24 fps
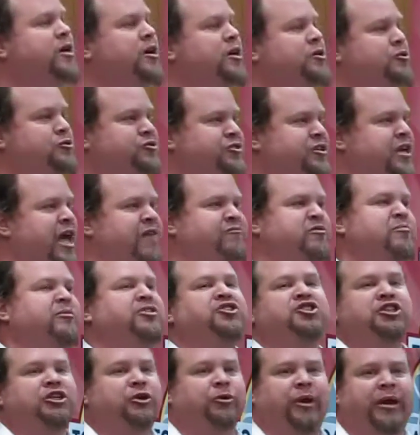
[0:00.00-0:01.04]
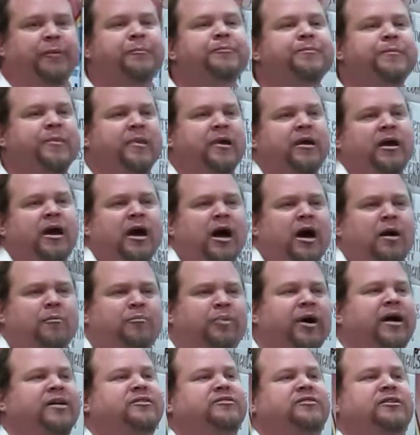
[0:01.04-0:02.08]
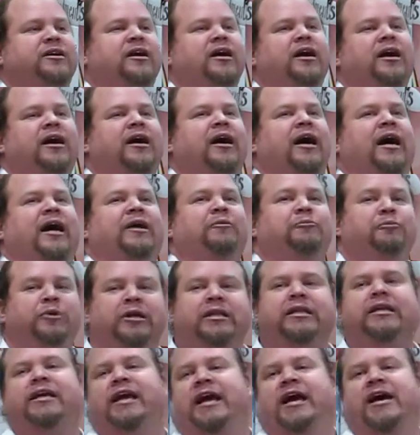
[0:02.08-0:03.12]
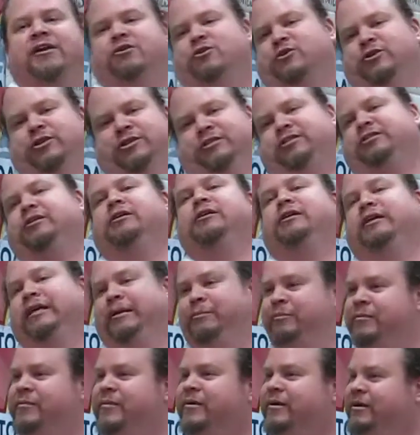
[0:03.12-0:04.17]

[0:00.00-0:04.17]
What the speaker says: using heavy machinery. But I really had a hard time